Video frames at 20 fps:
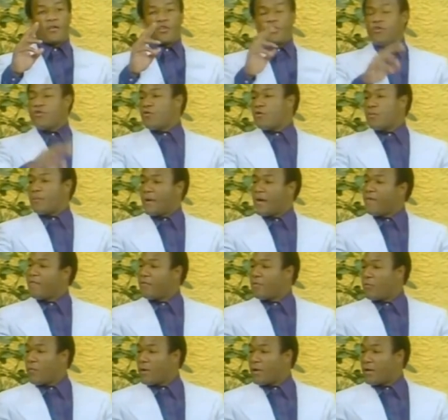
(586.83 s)
Europe,
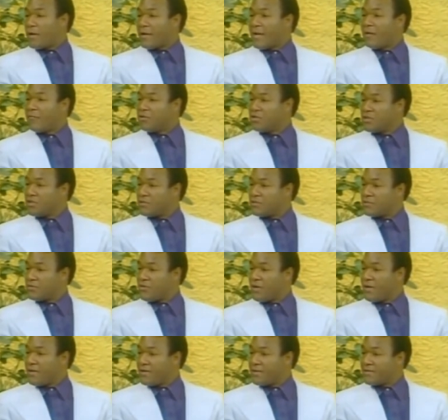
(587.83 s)
everywhere, and I was just
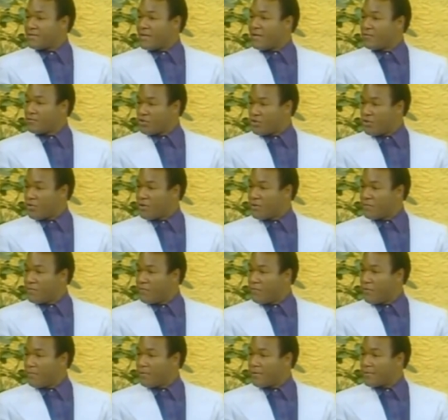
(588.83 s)
trying to exalt
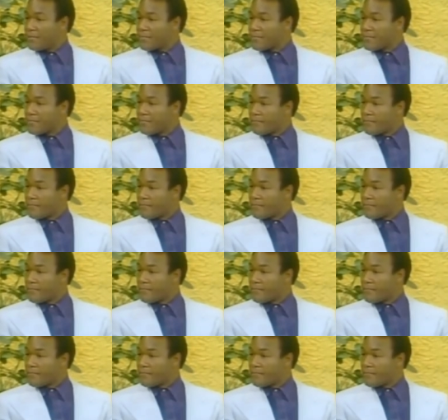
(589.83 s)
George Foreman.